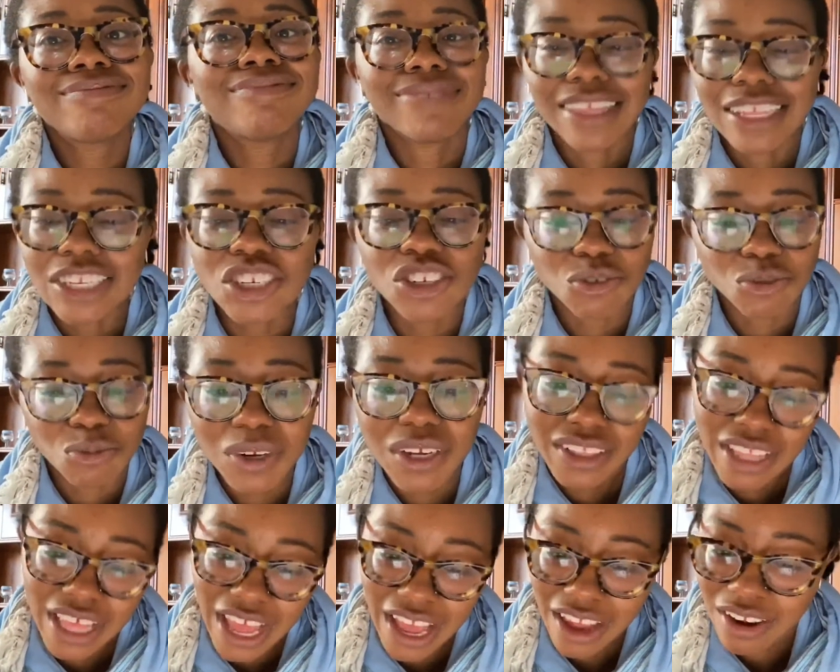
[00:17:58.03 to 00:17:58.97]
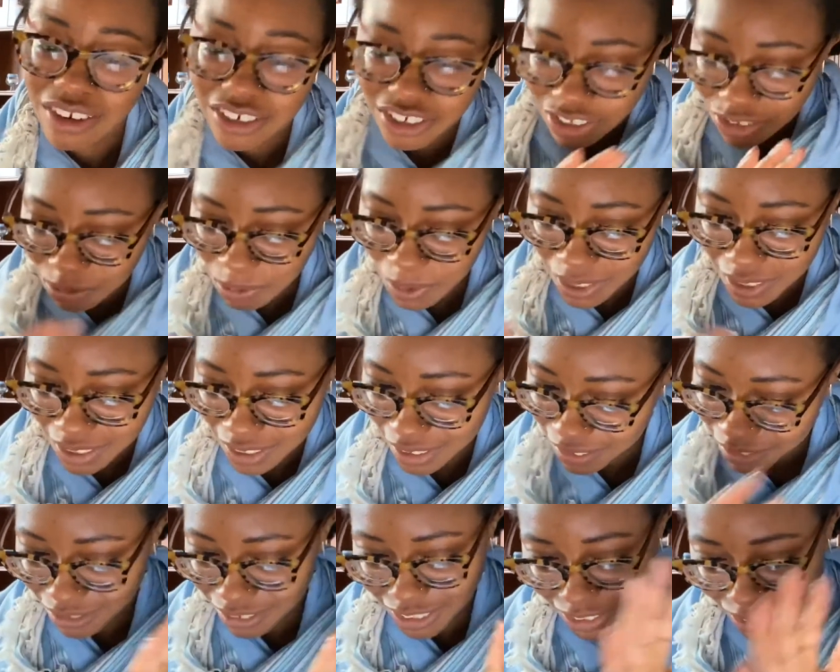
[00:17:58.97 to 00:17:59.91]
Just read that. Just read
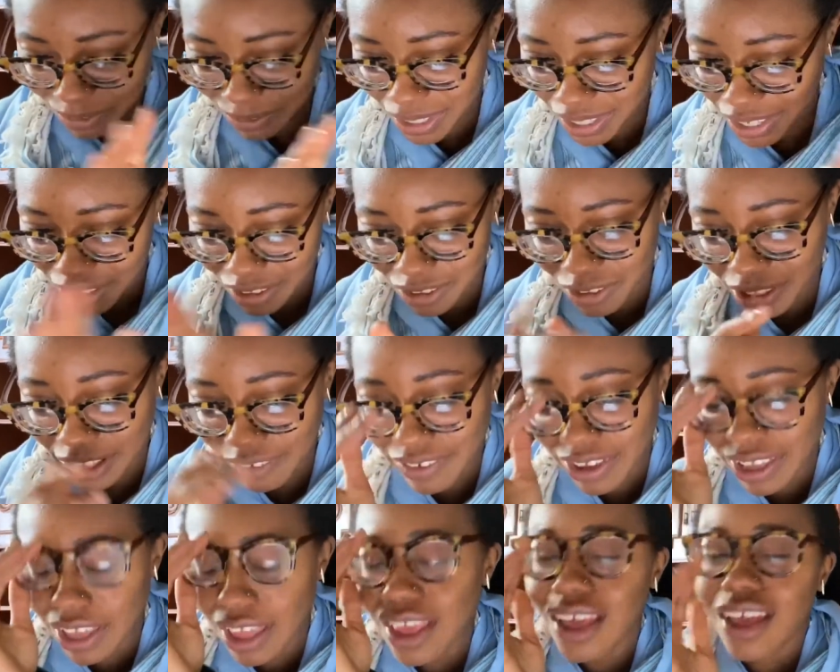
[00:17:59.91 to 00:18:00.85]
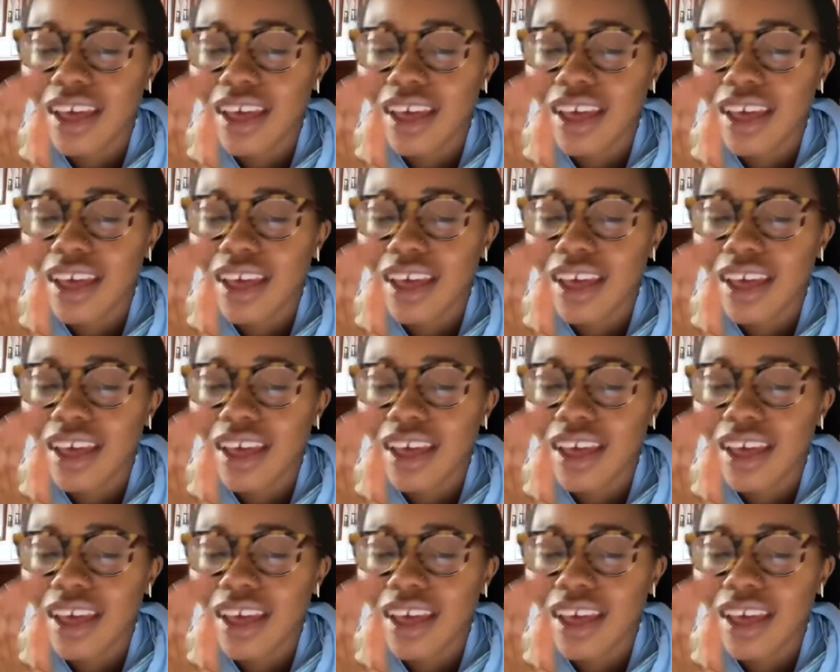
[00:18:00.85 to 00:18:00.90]
it. You'll love it.